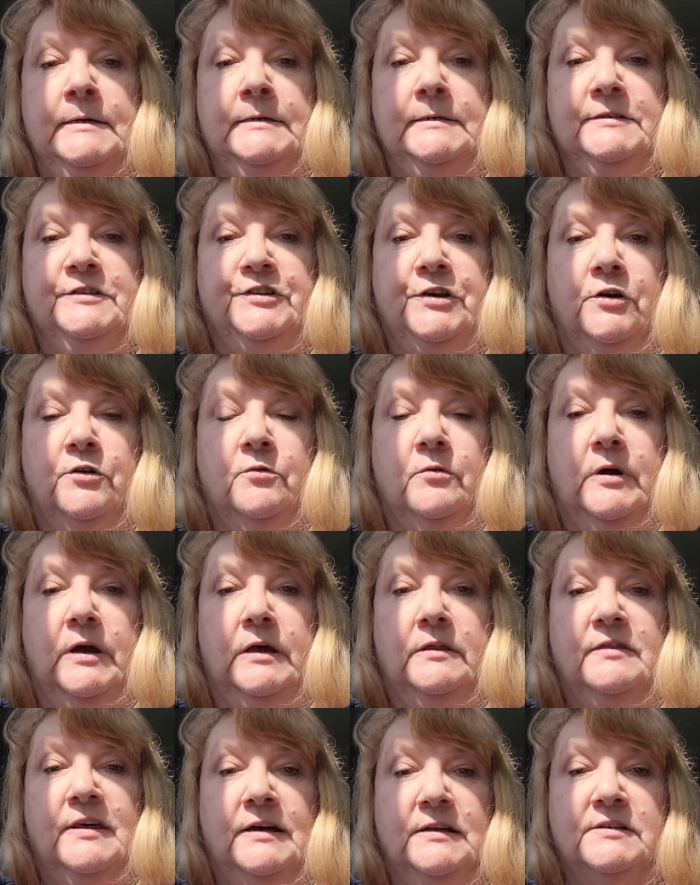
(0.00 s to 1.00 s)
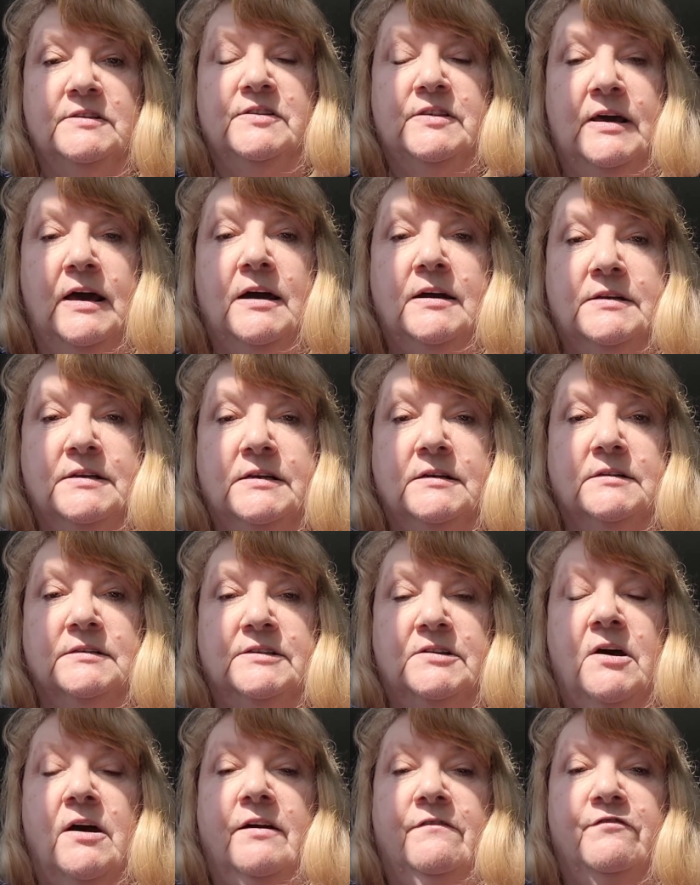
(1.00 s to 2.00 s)
So that's the ideal
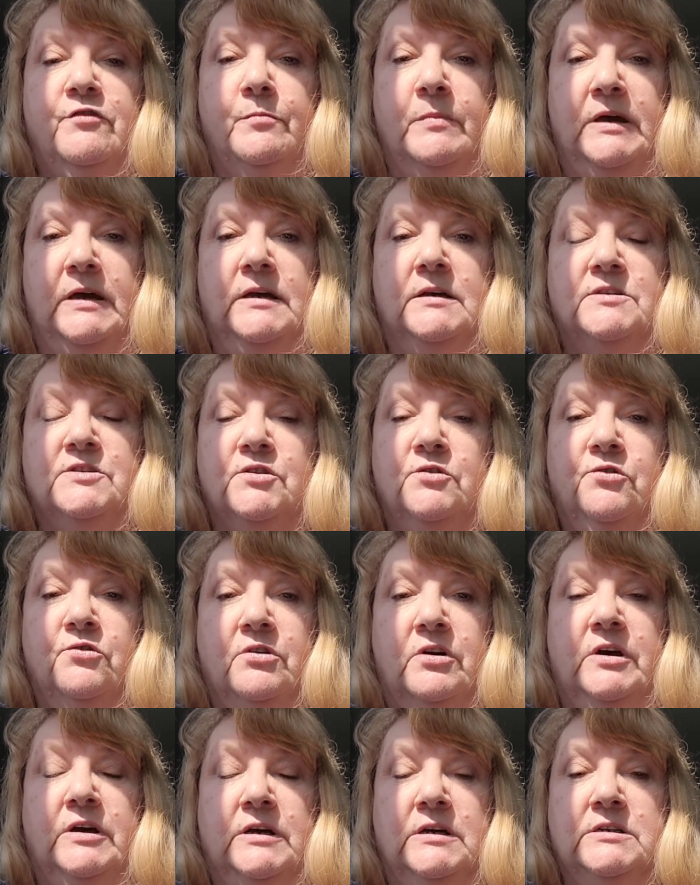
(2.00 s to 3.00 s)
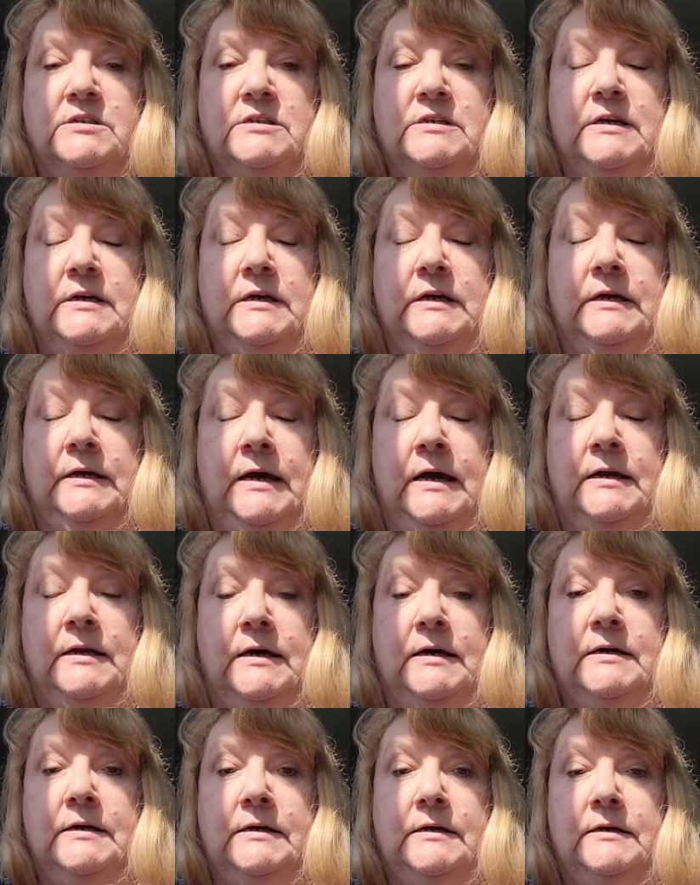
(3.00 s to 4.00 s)
time for me to look at, can
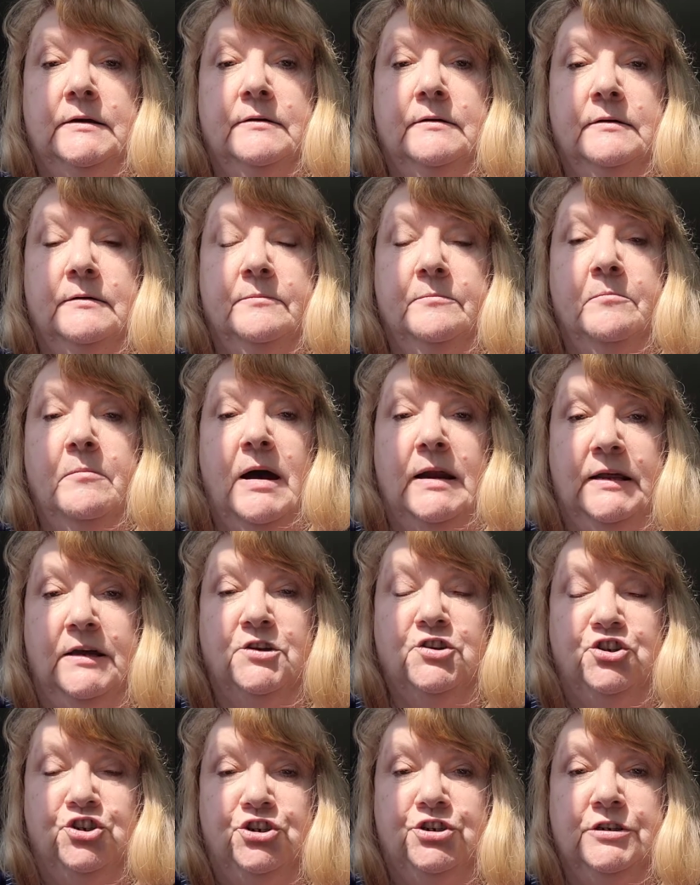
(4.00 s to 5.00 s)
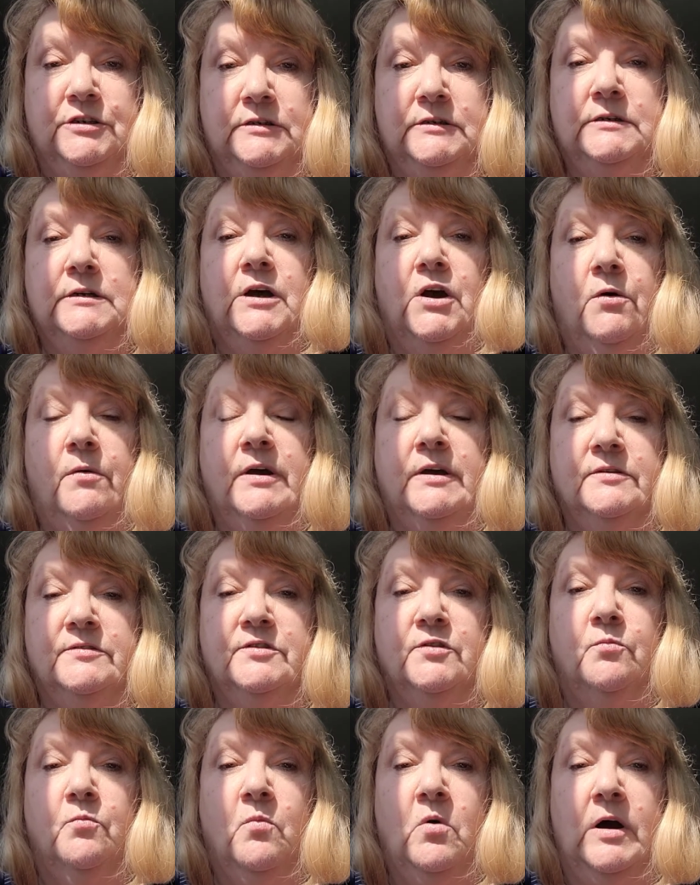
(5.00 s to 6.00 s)
I manage going
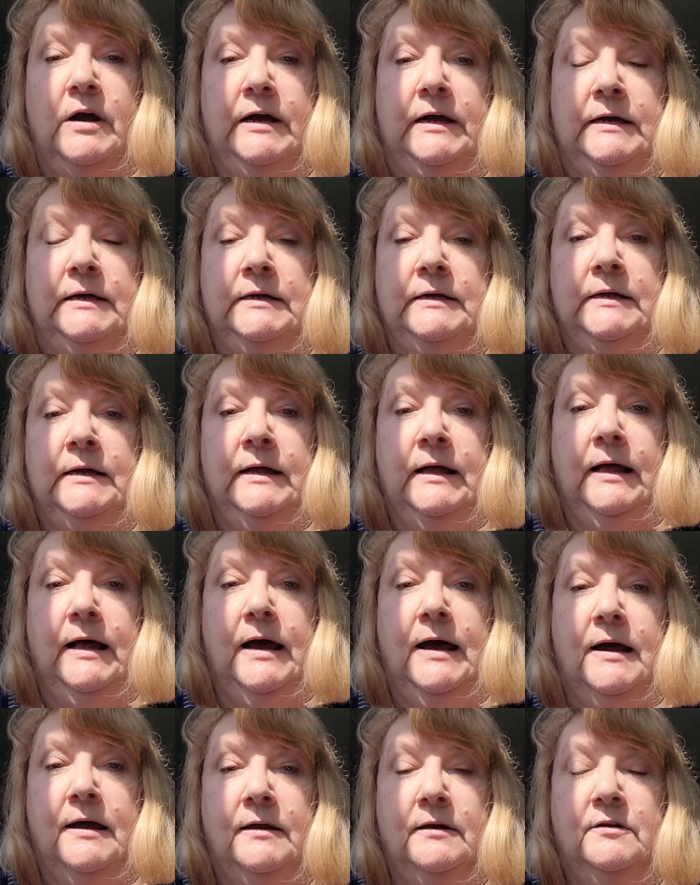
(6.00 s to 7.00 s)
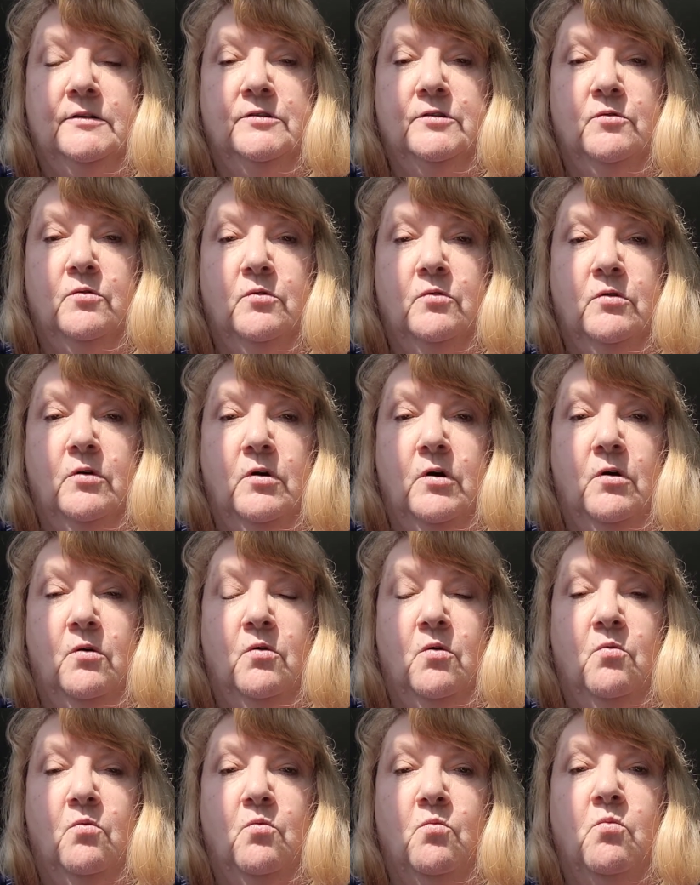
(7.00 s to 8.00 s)
somewhere and
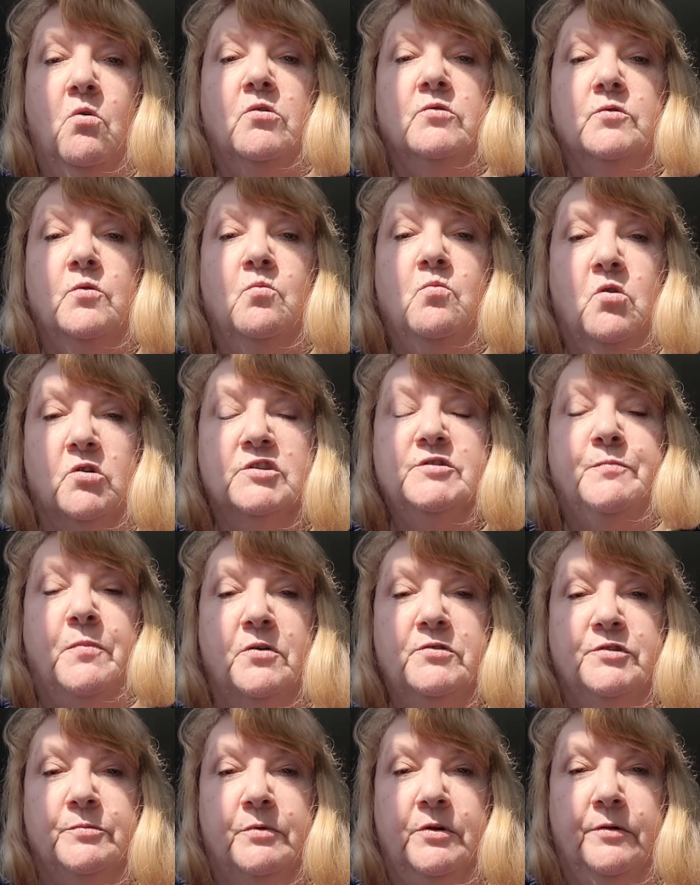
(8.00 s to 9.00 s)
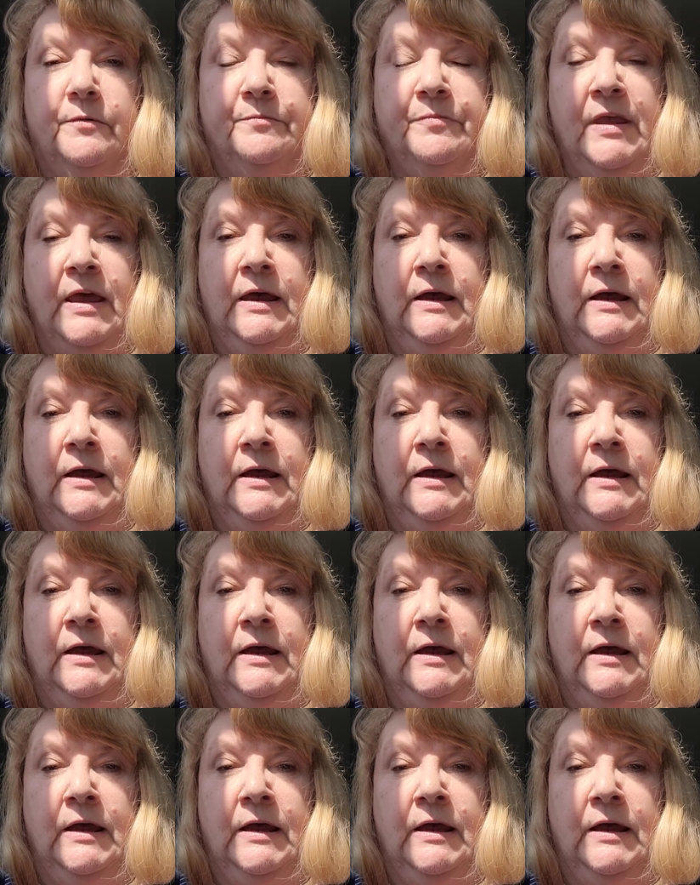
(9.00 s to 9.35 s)
what's possible.